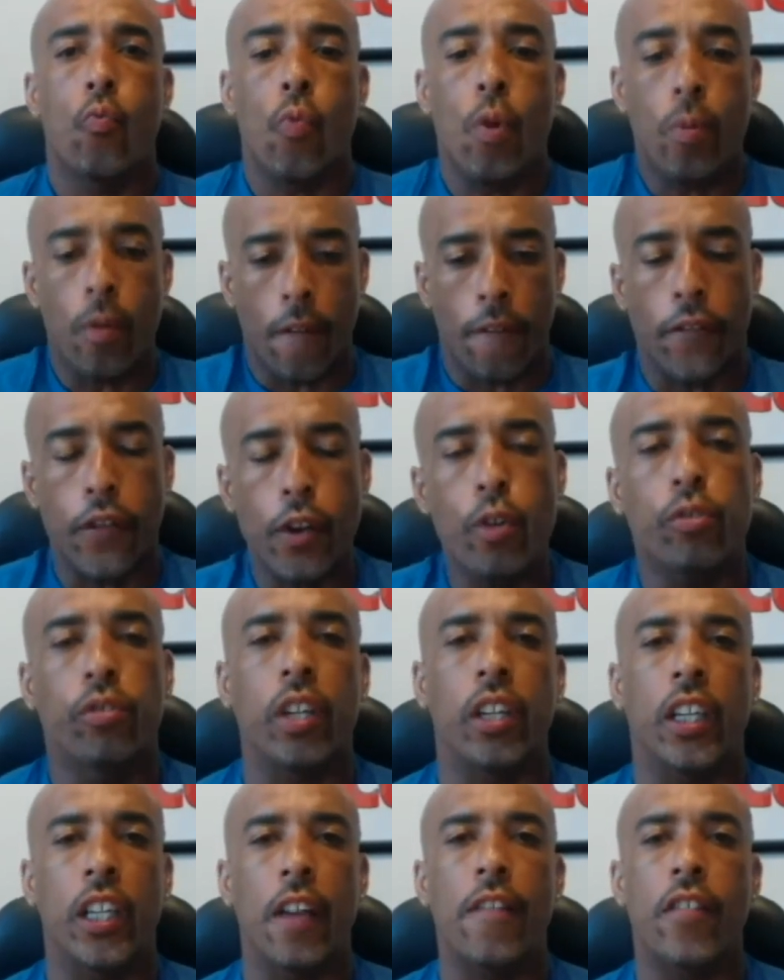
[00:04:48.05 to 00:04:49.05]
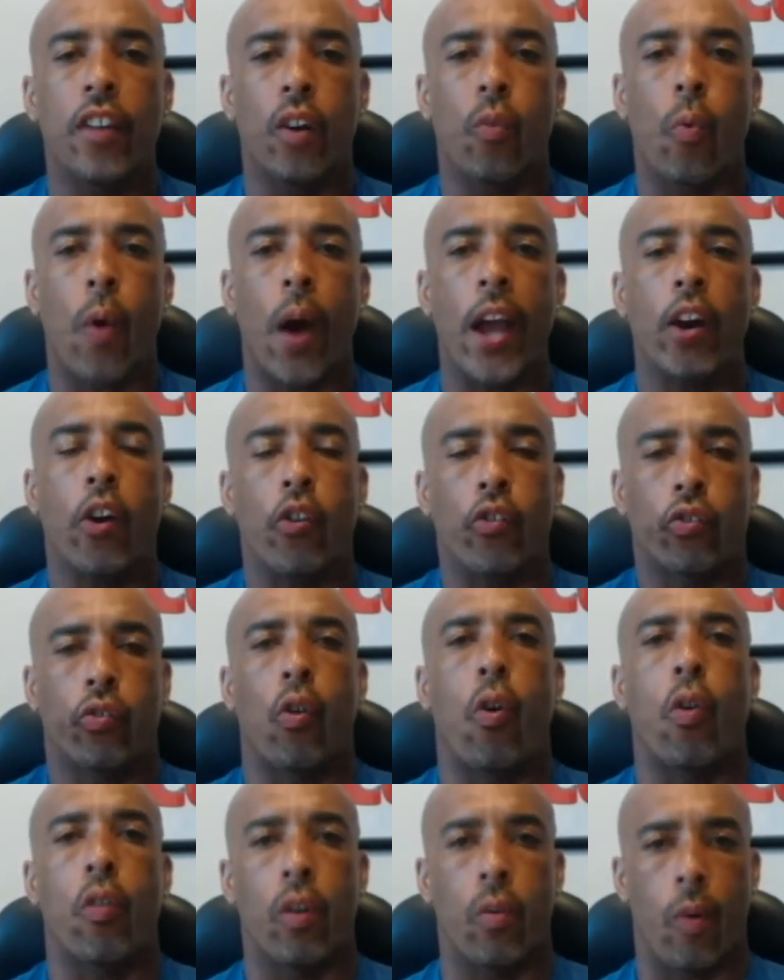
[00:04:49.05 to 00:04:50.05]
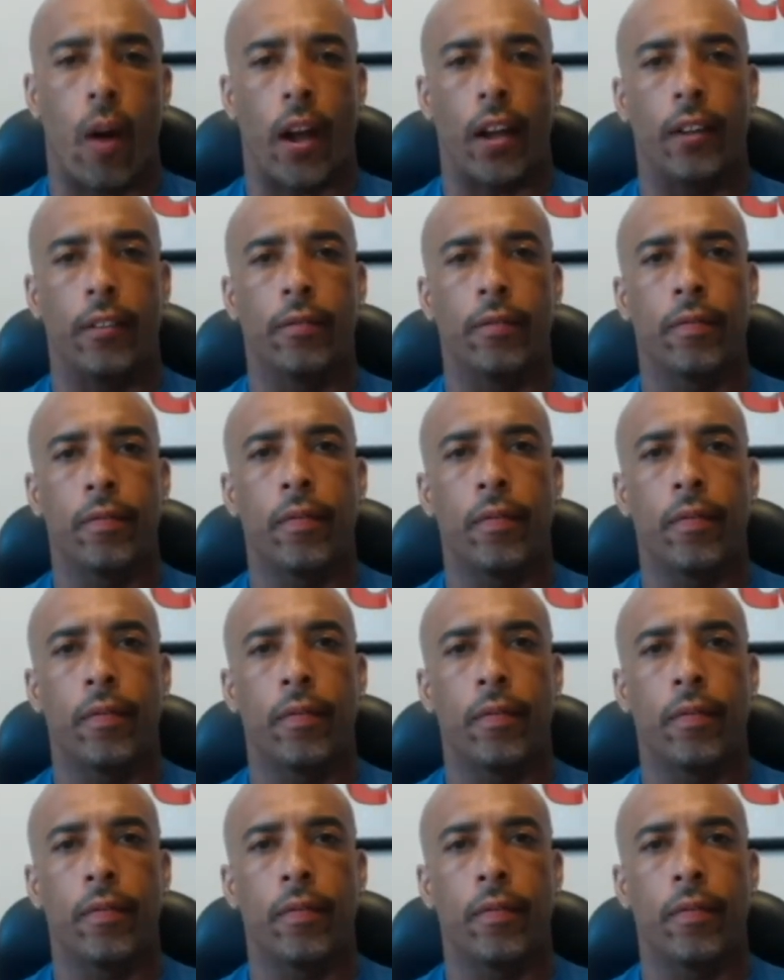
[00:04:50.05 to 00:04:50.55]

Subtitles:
we refuse to give it away or throw it away.